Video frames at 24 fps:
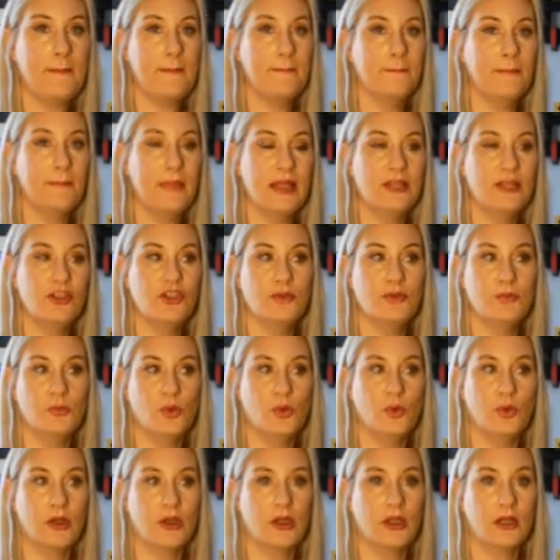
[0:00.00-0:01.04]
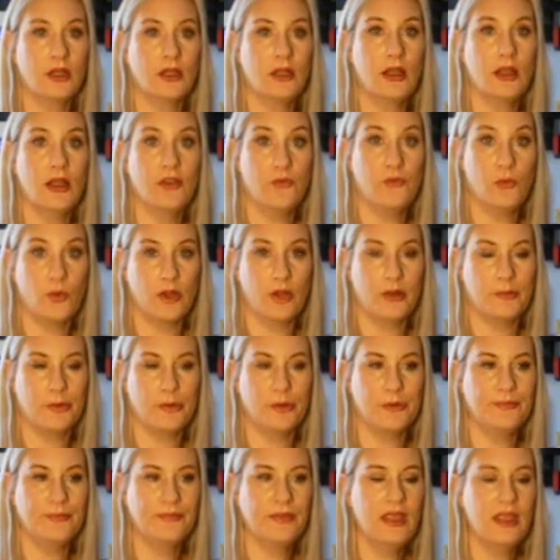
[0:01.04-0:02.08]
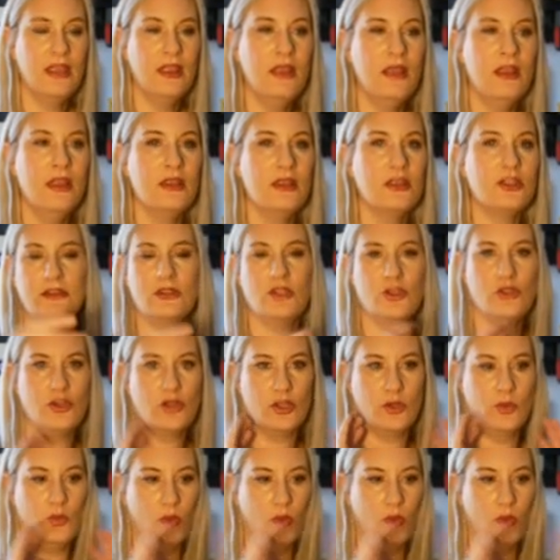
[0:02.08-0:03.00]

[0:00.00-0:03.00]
much more affordable. So you're going